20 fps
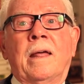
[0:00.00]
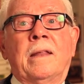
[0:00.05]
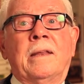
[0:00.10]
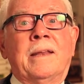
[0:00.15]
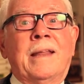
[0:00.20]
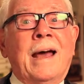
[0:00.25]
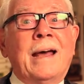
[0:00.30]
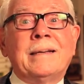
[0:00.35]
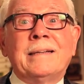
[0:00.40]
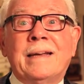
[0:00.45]

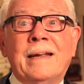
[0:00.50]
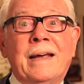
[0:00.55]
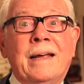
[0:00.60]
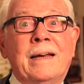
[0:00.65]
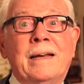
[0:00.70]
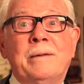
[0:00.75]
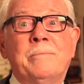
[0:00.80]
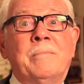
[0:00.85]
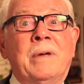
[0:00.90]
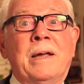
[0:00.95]
That
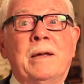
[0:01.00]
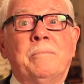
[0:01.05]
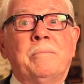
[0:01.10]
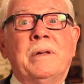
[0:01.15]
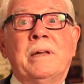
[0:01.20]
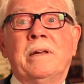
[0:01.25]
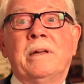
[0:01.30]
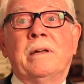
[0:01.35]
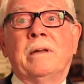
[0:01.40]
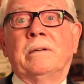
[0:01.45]
Daddy may
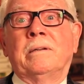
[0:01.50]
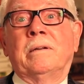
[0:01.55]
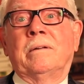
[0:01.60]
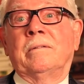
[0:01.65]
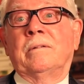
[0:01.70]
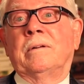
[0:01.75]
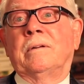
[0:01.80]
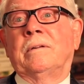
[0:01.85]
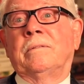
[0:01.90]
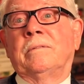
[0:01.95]
be
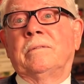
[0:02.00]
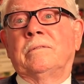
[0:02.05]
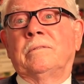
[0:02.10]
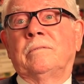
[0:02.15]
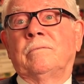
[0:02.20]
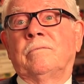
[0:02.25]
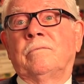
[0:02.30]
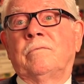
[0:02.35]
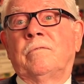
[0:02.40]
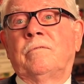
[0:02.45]

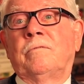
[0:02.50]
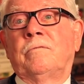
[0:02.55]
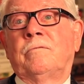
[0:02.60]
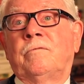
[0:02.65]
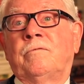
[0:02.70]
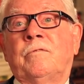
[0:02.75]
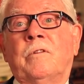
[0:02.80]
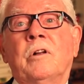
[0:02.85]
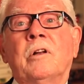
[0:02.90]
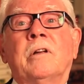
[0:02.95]

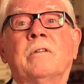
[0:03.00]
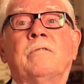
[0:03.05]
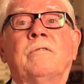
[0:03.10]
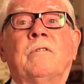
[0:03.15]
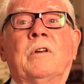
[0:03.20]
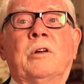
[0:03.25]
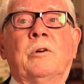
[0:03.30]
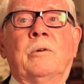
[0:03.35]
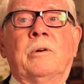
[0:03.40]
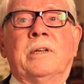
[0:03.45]
full of
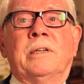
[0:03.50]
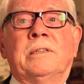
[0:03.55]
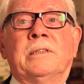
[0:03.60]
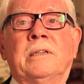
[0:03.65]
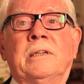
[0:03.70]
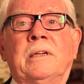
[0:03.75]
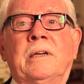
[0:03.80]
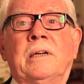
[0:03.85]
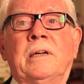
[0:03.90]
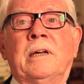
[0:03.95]

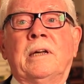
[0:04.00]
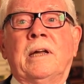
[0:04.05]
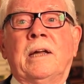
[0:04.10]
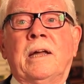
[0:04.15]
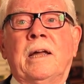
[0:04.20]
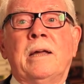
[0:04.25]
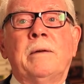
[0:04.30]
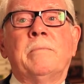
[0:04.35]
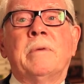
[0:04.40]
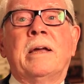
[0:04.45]
fluids.
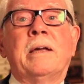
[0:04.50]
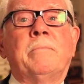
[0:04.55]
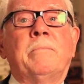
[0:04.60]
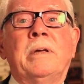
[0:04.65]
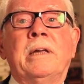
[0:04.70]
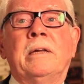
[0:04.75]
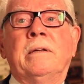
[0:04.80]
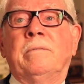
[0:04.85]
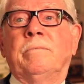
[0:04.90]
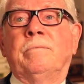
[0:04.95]
He may
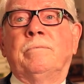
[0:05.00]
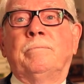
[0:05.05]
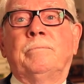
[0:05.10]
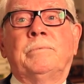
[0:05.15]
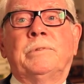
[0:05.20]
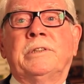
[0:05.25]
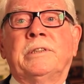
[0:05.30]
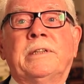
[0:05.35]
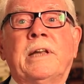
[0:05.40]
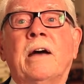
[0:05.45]
be
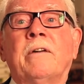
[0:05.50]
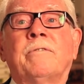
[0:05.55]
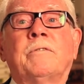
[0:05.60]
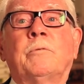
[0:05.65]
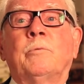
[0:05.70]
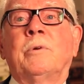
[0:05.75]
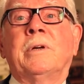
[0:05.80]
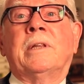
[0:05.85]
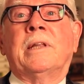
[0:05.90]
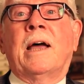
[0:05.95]

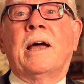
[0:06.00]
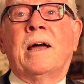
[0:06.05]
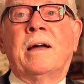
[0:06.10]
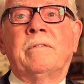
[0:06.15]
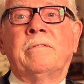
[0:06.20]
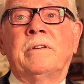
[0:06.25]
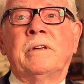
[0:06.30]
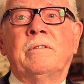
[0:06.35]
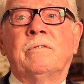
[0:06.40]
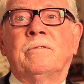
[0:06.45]
stuffed with
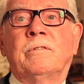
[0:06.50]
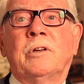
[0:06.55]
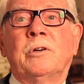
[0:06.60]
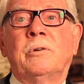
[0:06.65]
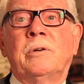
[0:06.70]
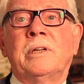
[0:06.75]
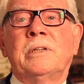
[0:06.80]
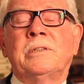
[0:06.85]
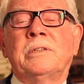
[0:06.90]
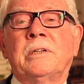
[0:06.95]
IV
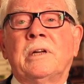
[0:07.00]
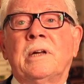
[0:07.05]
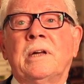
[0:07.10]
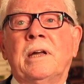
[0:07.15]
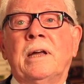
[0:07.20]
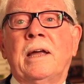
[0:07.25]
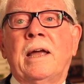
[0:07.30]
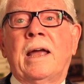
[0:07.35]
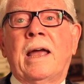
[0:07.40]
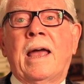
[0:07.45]
fluids,
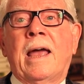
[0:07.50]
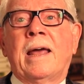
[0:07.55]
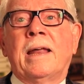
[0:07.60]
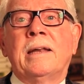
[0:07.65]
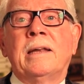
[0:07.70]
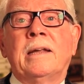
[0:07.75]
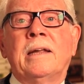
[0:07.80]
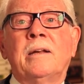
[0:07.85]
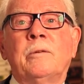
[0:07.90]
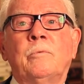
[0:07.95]

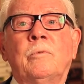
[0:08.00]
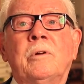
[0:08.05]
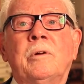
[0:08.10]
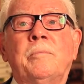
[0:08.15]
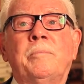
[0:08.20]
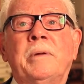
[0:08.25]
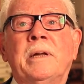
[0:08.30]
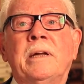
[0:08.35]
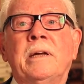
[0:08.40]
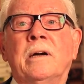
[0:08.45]
and it
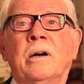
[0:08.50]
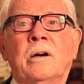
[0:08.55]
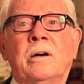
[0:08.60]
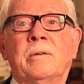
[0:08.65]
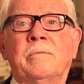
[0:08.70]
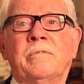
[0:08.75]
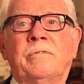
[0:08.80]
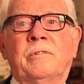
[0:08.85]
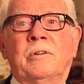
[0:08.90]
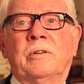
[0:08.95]
would be
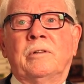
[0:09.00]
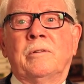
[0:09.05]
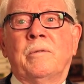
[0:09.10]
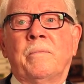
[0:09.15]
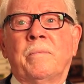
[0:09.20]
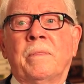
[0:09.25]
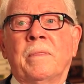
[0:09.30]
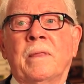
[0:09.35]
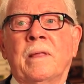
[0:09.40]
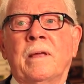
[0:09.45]
harmful
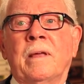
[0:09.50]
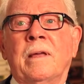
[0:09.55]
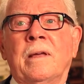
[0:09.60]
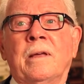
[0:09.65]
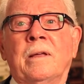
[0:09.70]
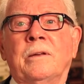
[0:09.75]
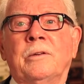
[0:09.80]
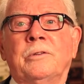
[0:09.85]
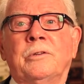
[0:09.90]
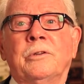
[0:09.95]

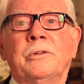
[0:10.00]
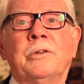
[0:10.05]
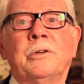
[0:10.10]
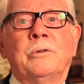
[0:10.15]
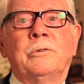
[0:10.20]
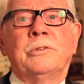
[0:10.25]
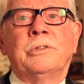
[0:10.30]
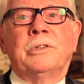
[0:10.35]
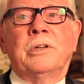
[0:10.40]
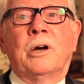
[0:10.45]
to
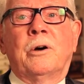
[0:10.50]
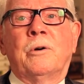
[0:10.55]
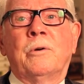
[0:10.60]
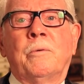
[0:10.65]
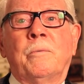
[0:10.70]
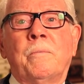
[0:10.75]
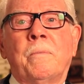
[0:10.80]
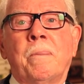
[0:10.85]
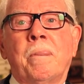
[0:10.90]
do so.